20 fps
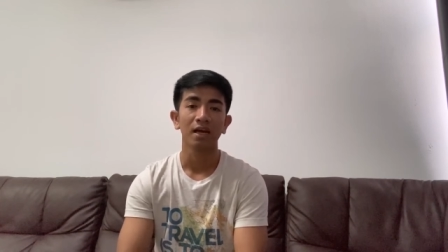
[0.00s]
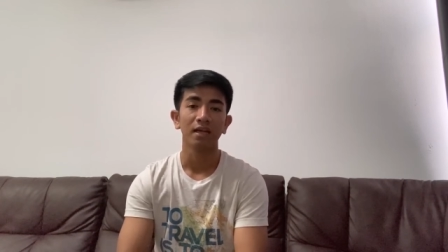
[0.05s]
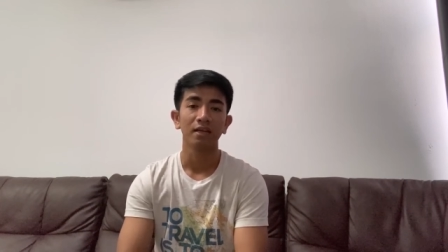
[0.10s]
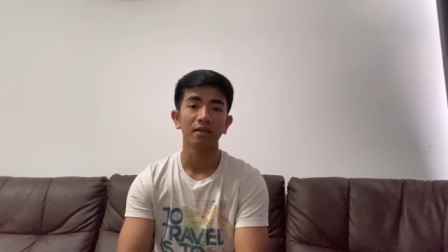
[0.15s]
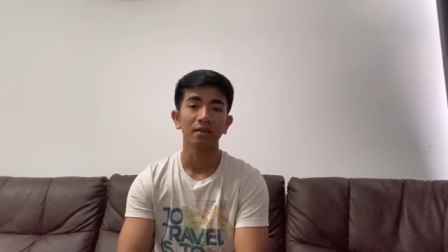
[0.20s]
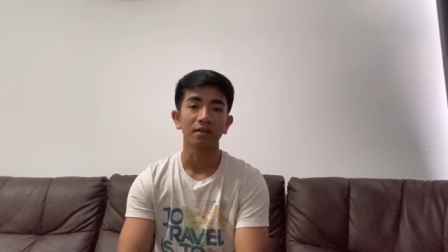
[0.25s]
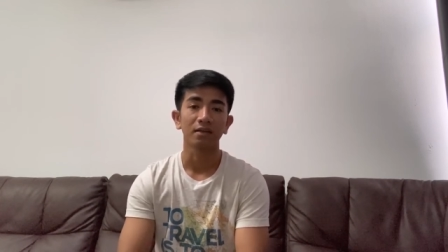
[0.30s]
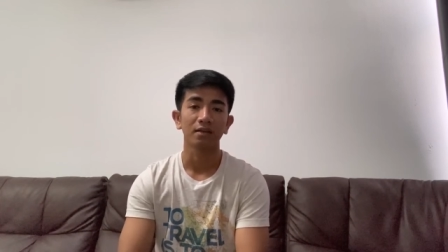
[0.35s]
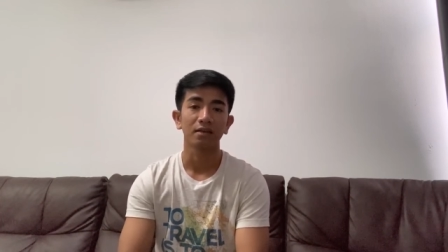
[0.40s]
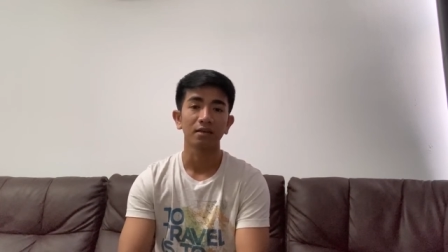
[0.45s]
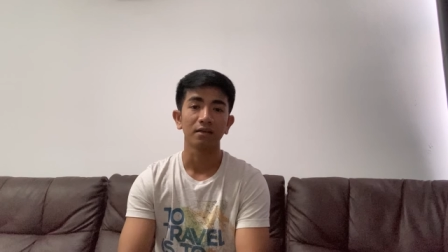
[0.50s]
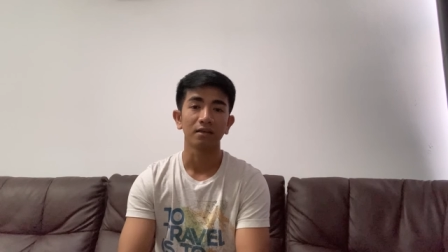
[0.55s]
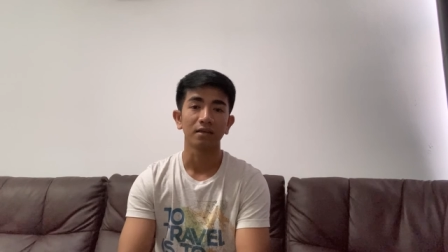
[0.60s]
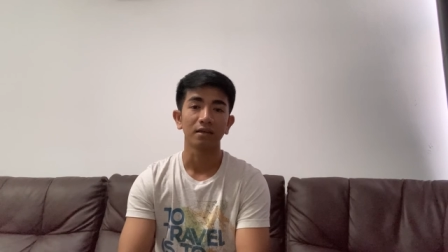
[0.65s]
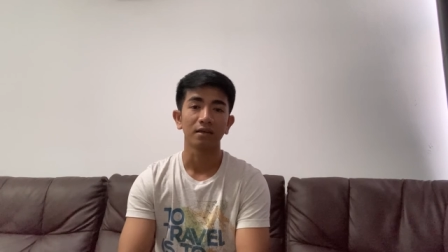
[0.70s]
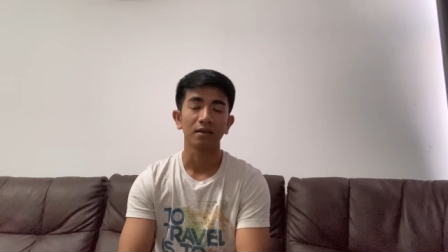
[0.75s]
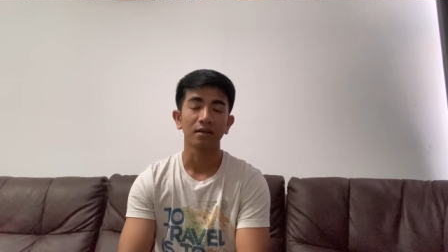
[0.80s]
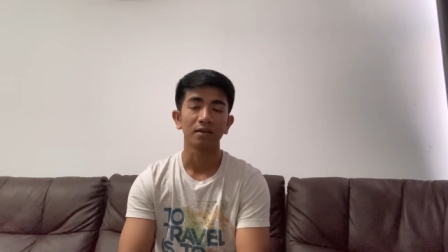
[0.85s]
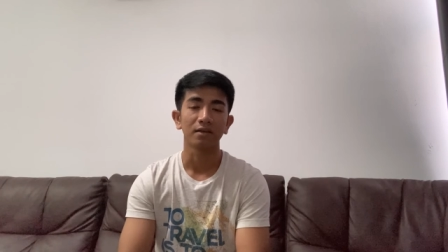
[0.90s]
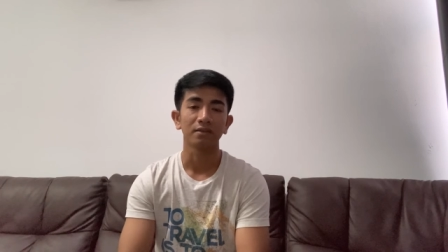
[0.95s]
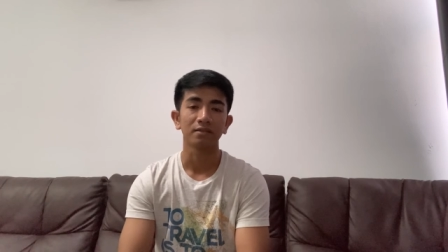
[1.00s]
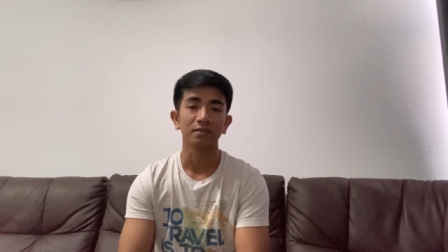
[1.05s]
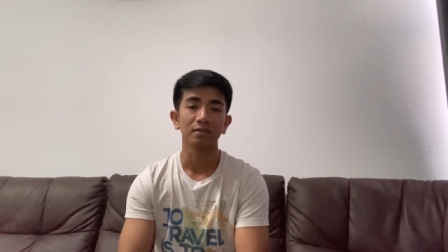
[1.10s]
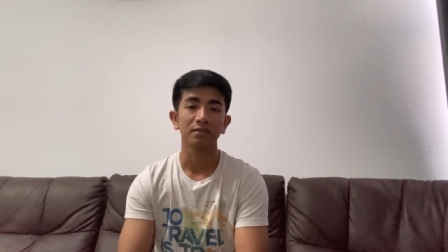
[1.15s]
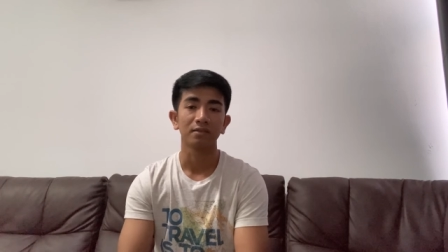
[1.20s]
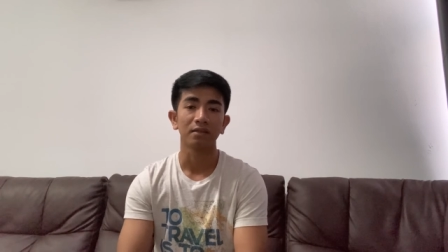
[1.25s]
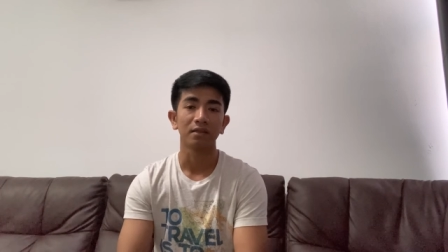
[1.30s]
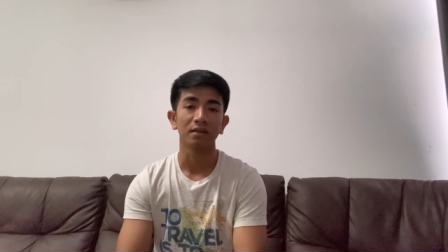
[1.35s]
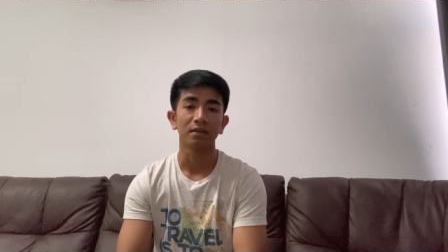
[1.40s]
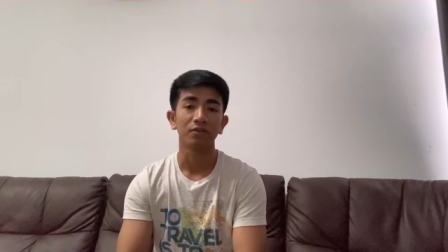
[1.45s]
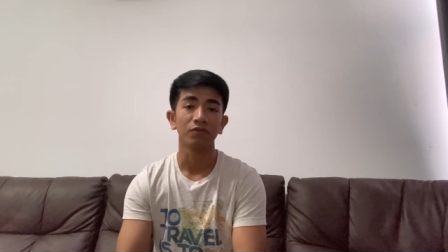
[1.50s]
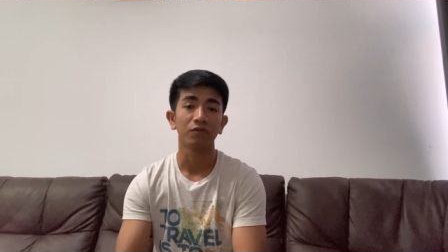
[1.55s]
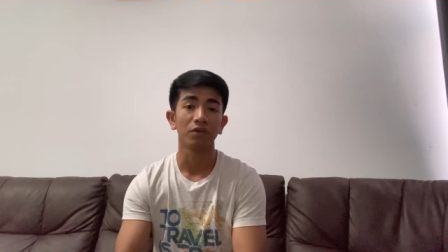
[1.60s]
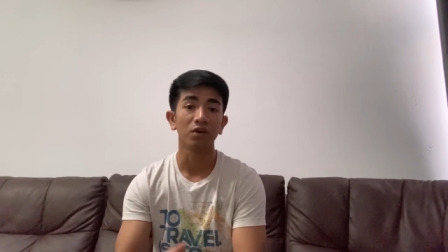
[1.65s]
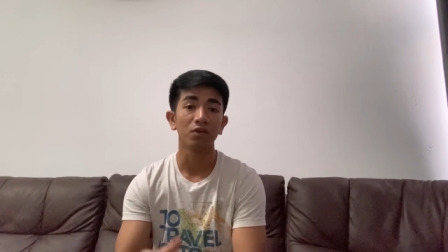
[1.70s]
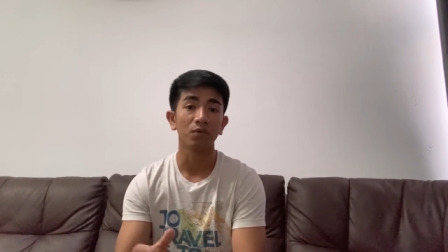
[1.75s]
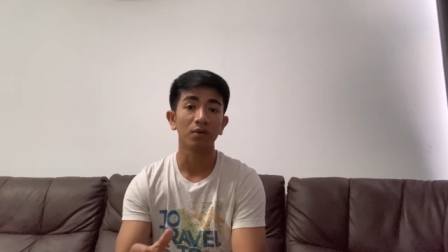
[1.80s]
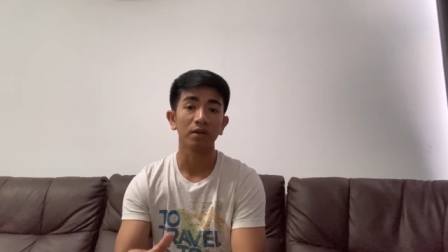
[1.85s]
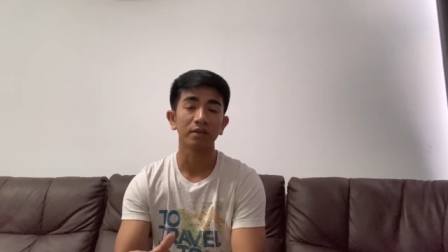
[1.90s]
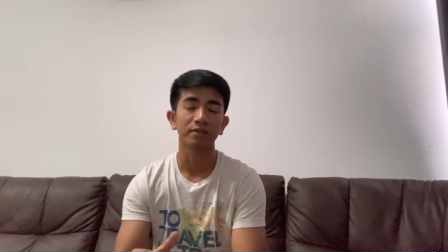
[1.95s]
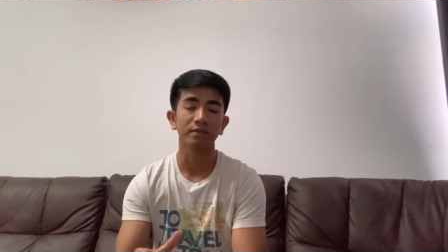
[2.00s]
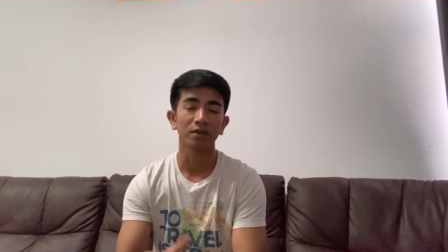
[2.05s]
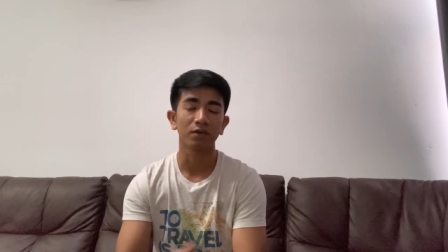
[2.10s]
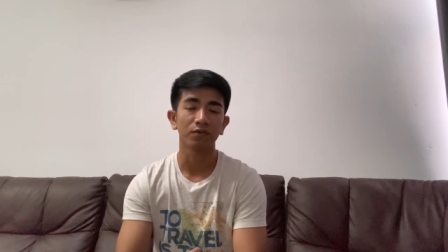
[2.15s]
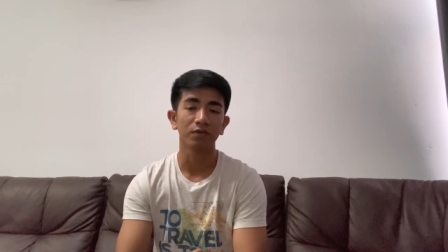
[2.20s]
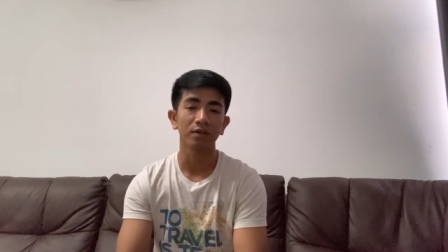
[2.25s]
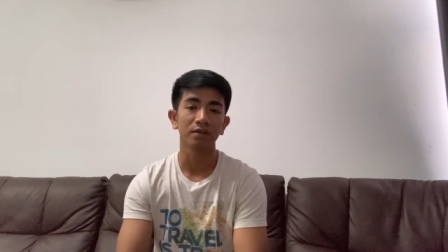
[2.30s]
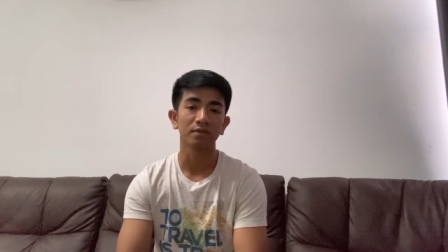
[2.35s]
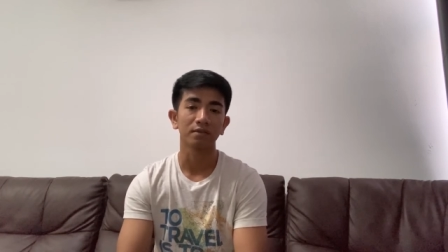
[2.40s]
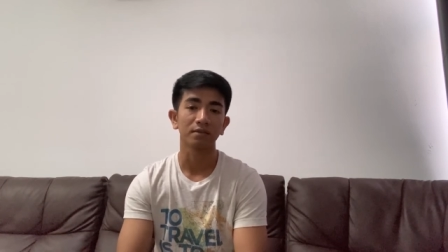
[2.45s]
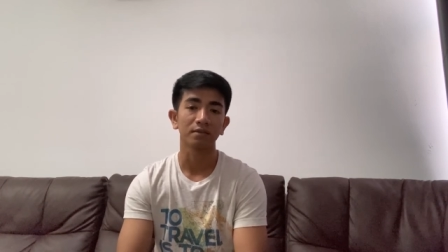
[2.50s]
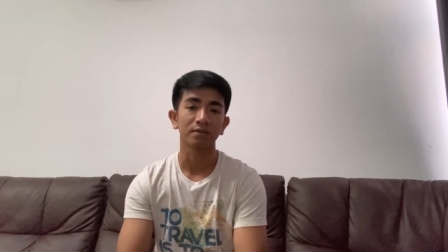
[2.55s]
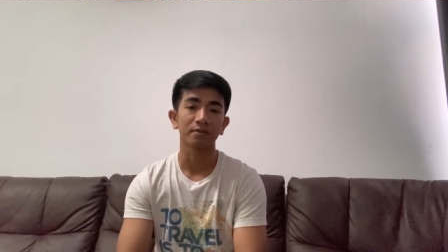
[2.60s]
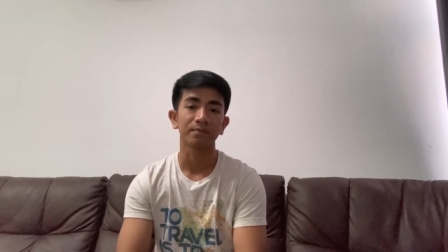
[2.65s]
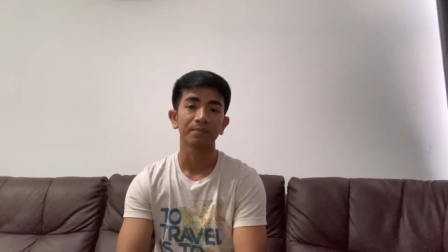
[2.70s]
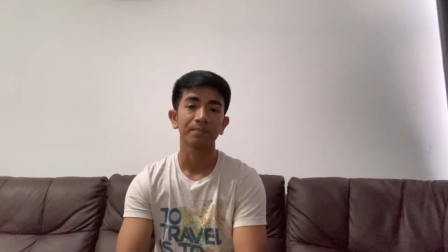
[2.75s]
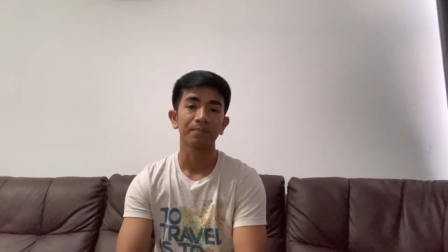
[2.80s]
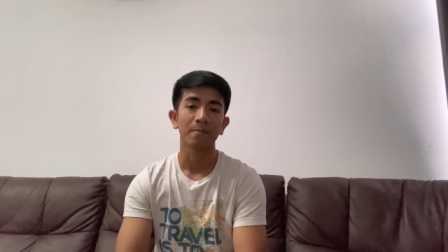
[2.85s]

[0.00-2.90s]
the, the, the funeral services.